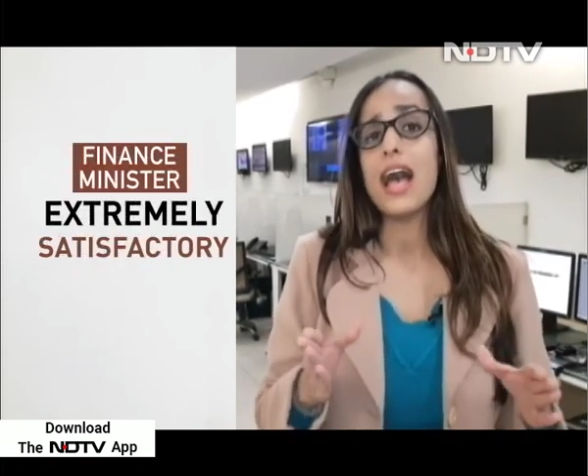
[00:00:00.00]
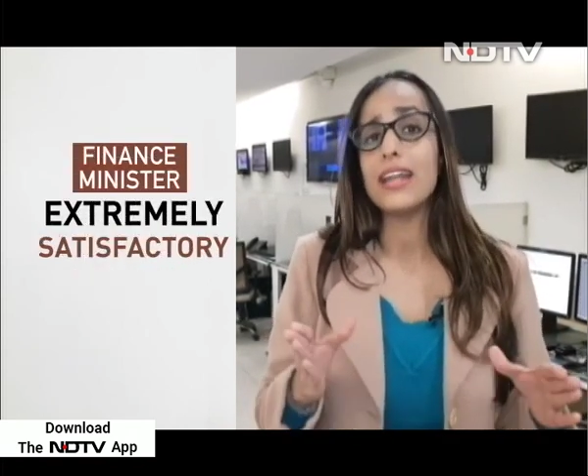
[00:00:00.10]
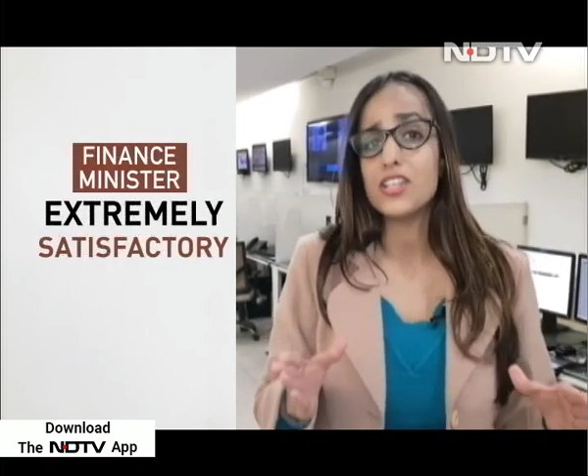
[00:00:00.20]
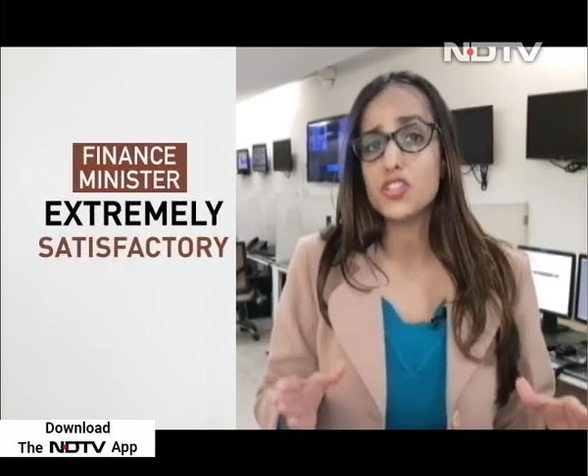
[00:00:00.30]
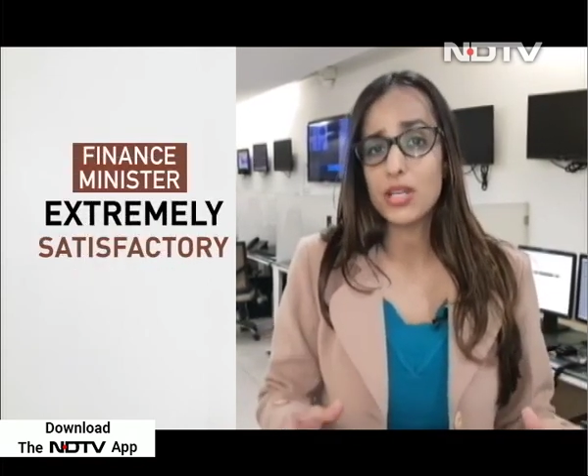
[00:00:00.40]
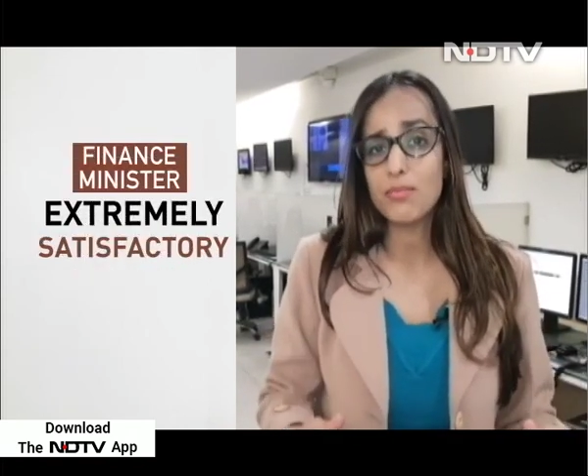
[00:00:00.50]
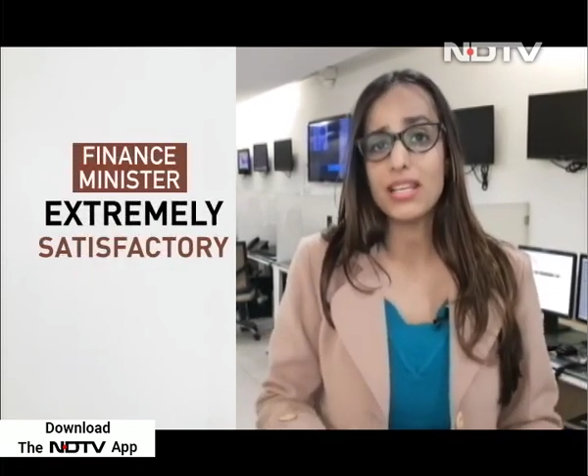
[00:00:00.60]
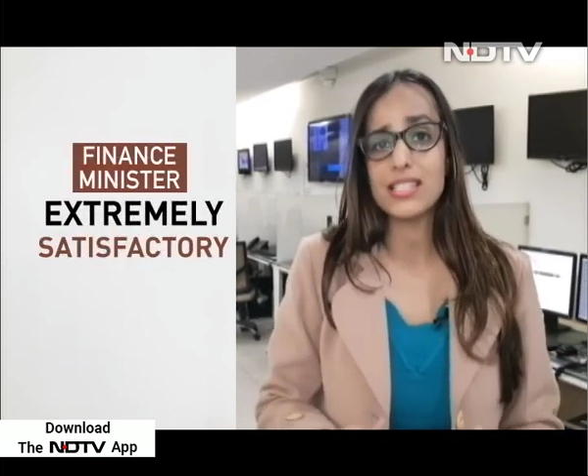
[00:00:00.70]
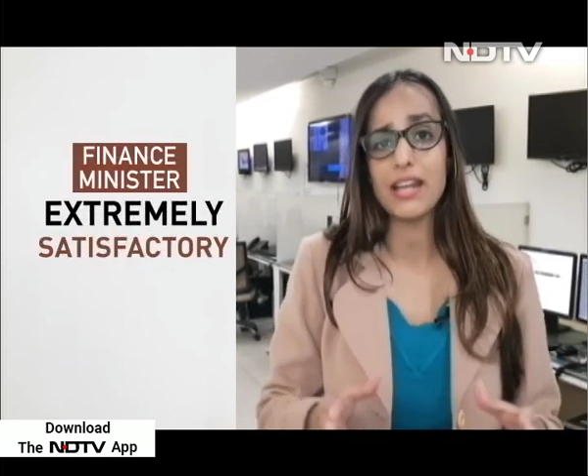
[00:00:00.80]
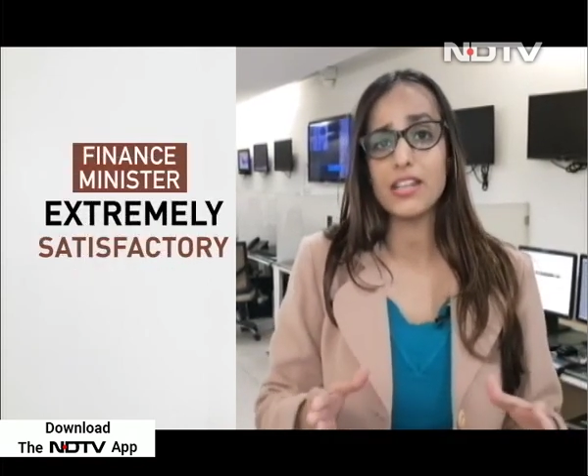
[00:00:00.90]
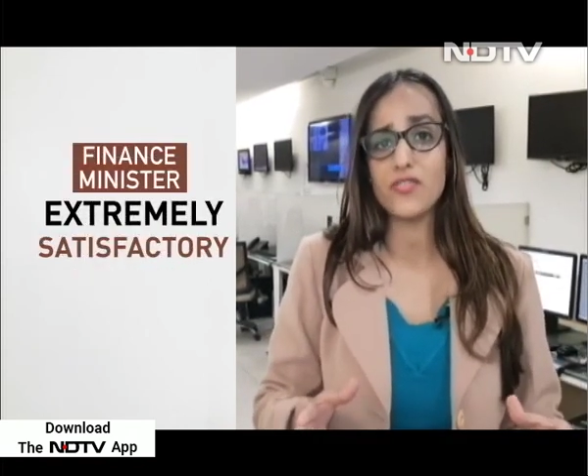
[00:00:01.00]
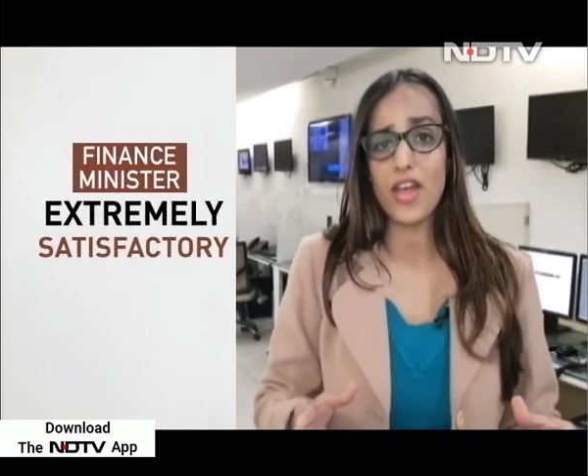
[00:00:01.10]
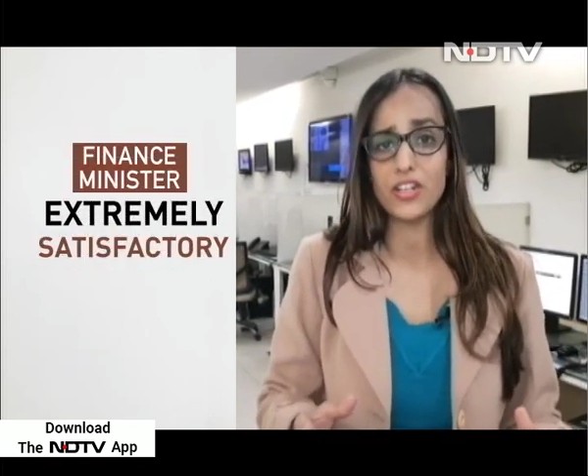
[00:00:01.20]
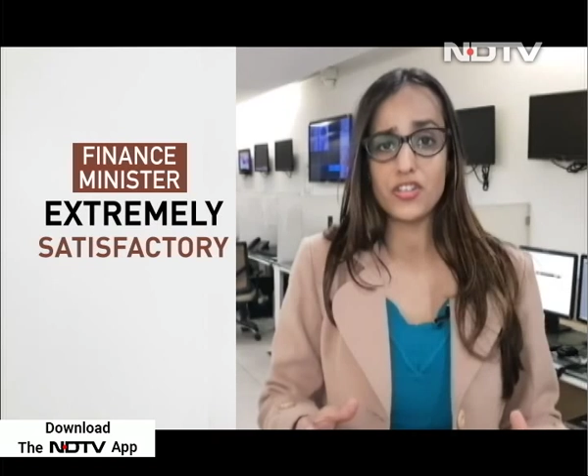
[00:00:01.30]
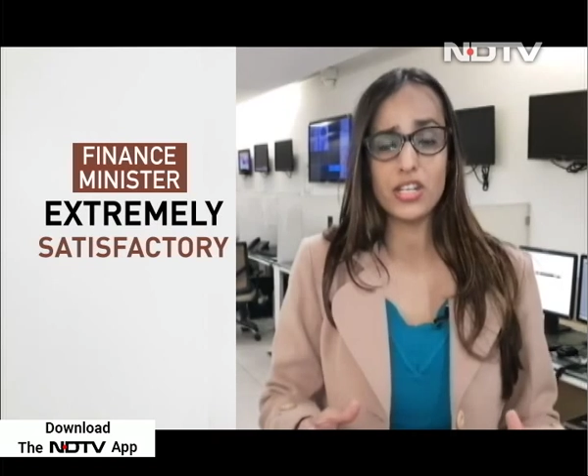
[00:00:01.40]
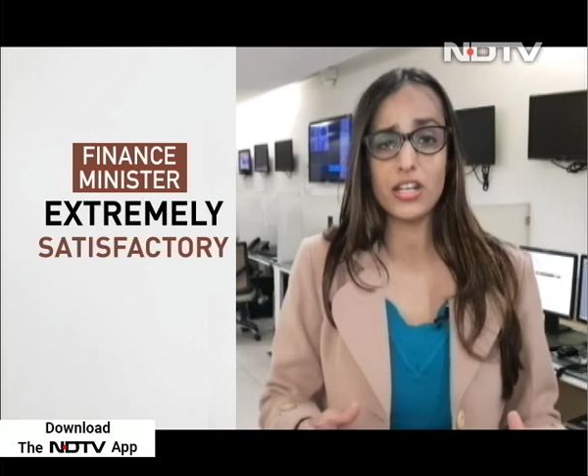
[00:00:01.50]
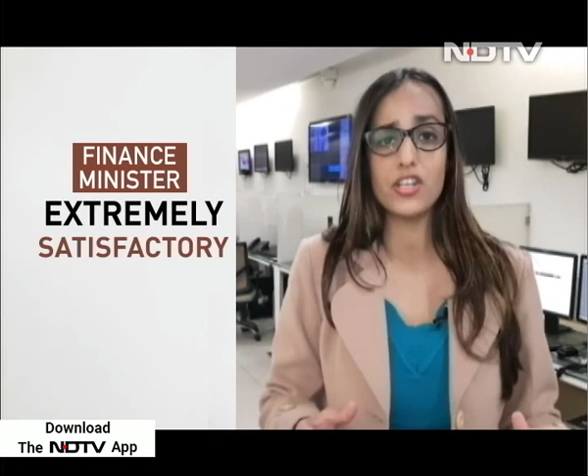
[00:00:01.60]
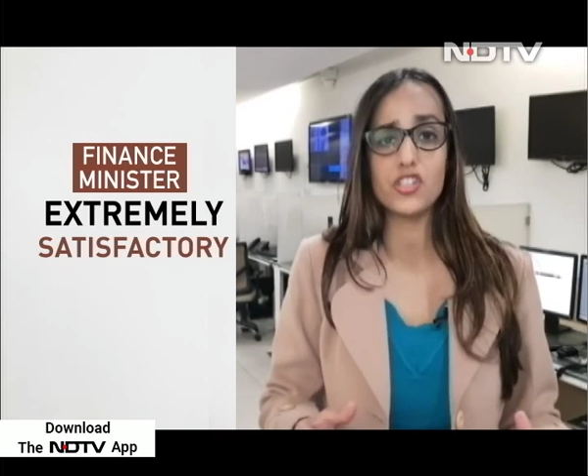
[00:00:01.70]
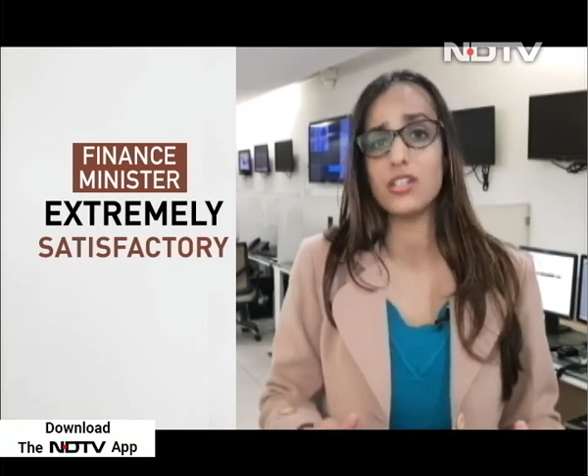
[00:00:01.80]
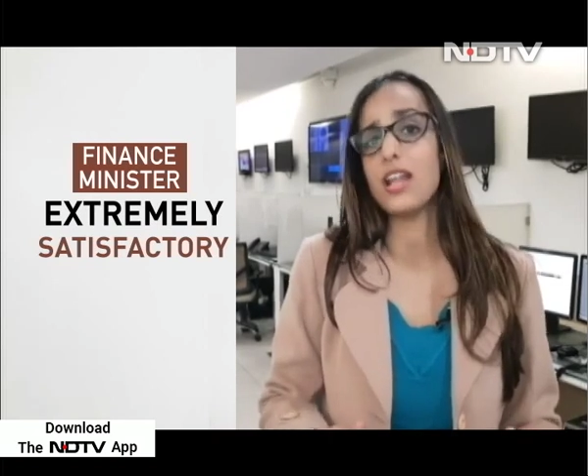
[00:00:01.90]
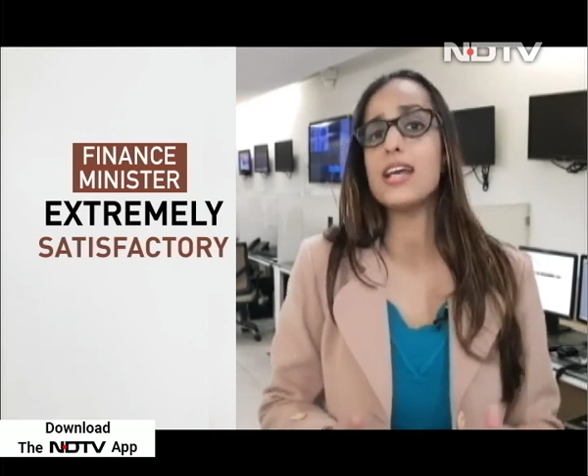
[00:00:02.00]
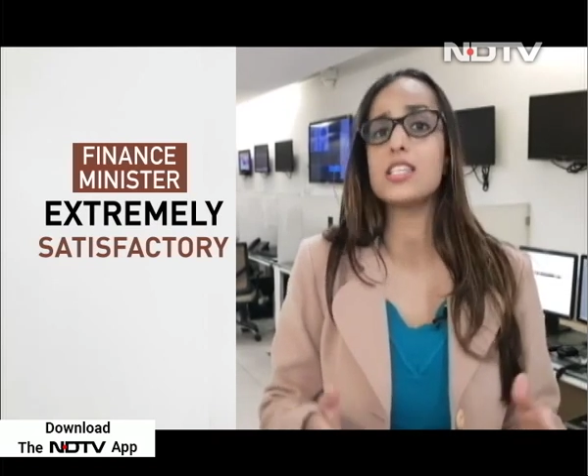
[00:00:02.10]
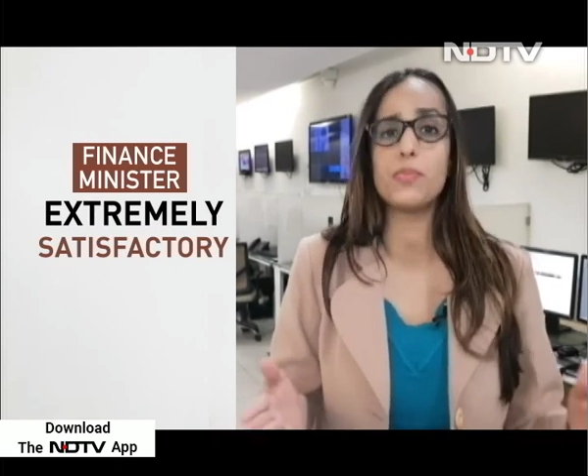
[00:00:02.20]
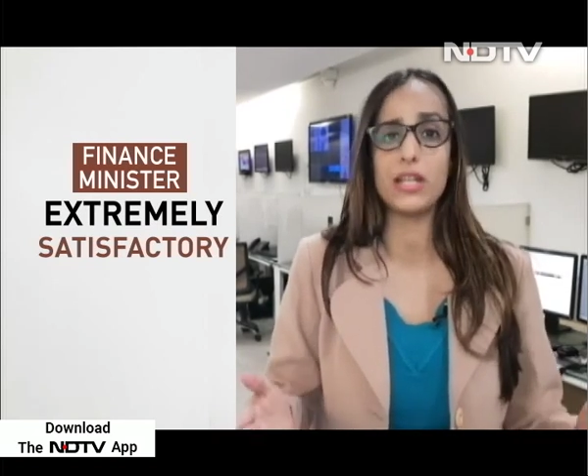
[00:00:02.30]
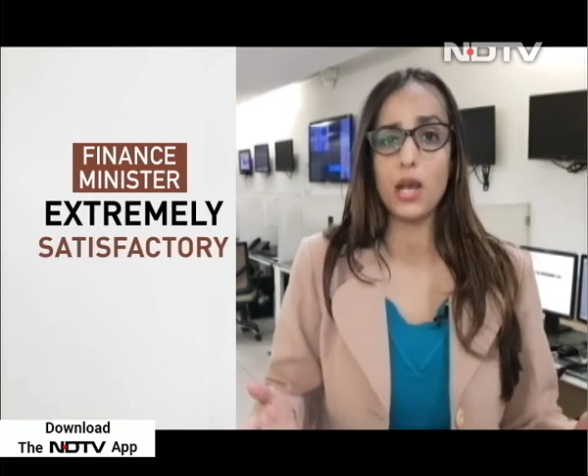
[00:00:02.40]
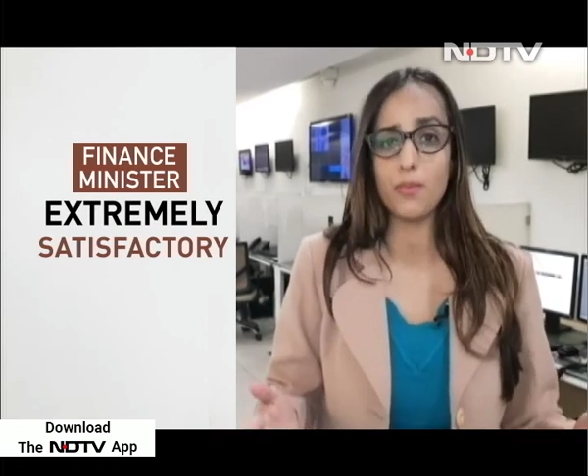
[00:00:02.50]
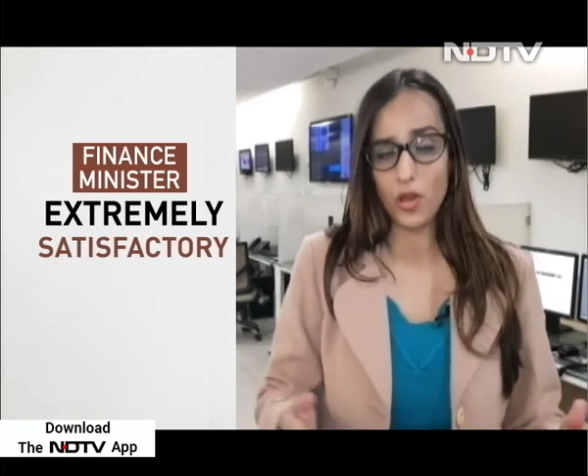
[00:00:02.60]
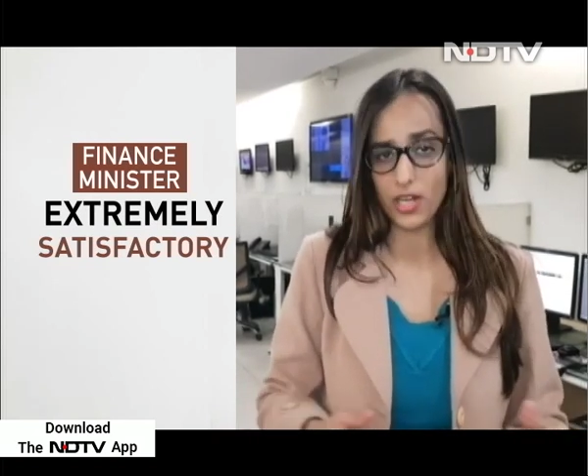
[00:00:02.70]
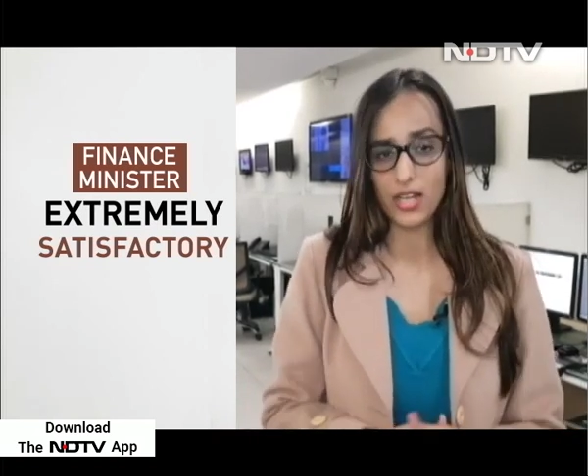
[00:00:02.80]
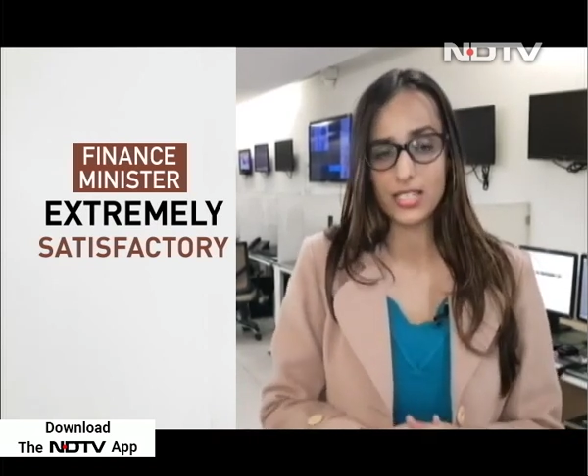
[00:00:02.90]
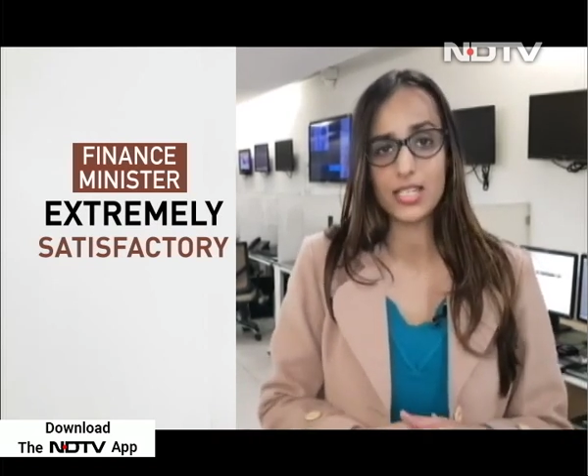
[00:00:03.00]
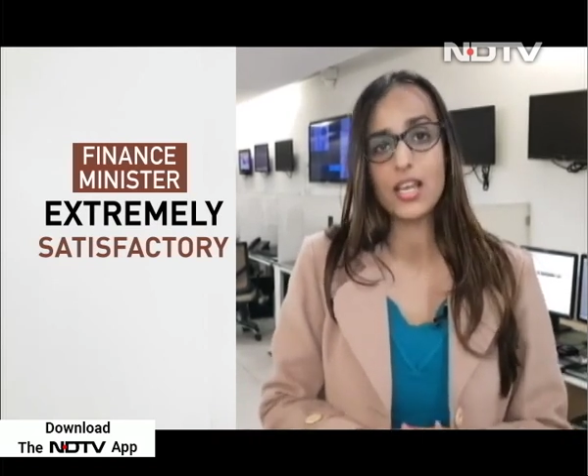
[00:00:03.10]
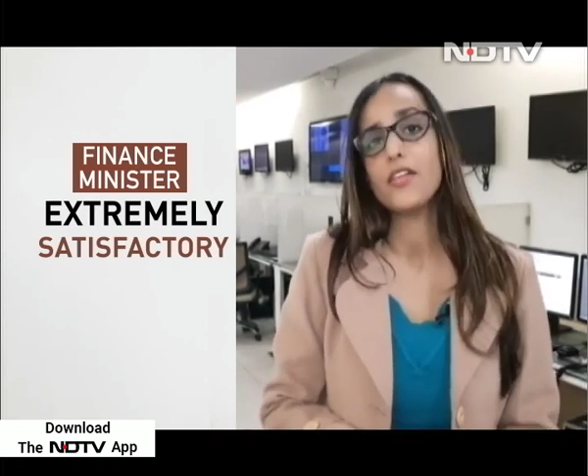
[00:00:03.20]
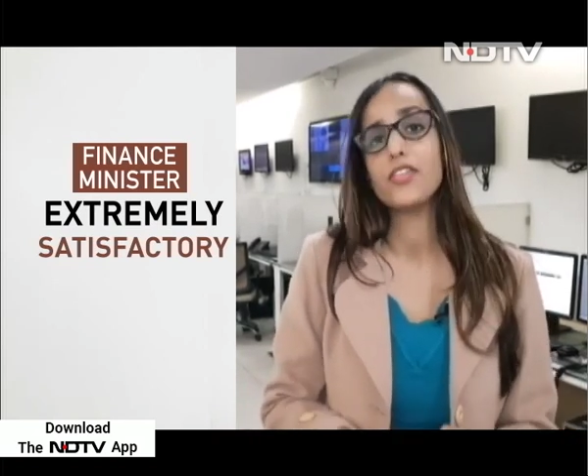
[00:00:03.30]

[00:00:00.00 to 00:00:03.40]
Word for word: an extremely satisfactory condition has been upon us.